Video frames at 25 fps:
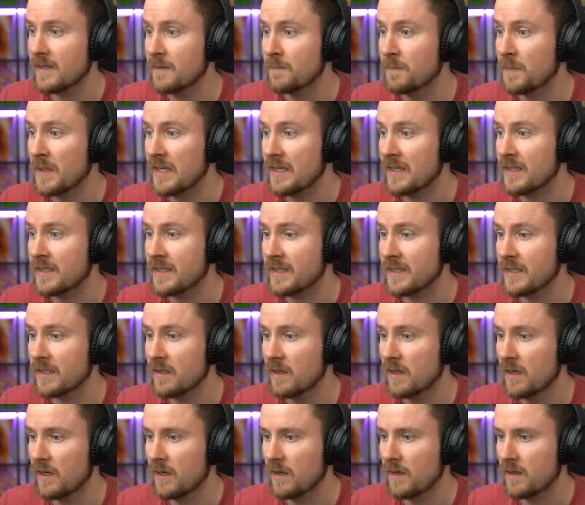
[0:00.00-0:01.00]

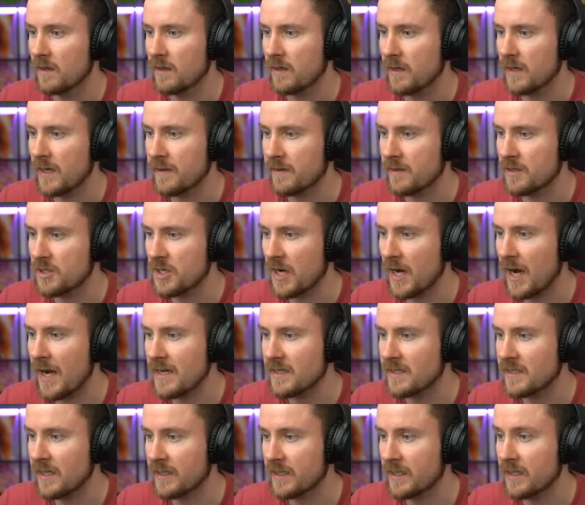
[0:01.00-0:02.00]
ability, and the
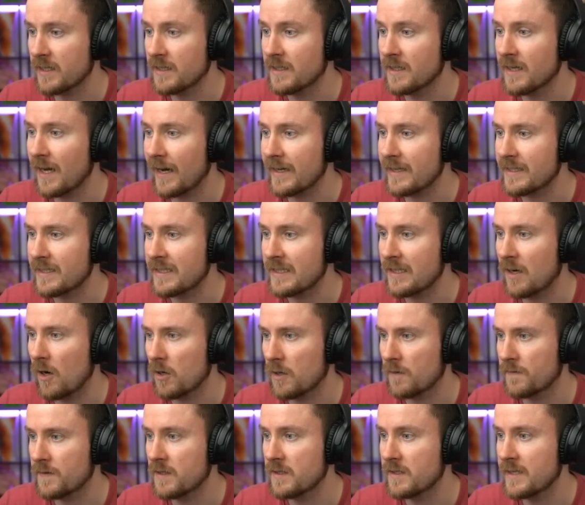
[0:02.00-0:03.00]
giant taking nicely
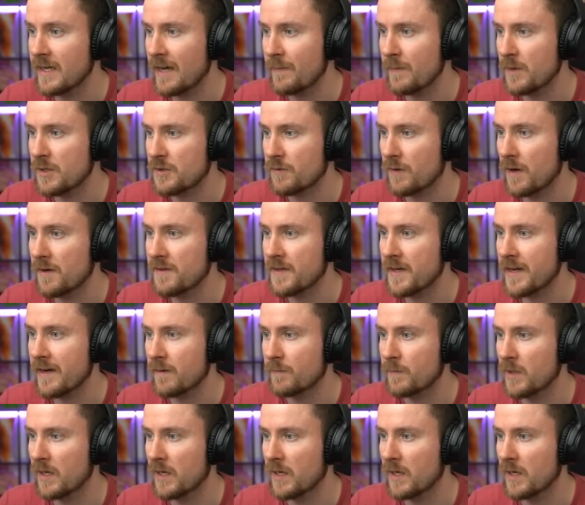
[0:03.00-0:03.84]
out of the damage right there.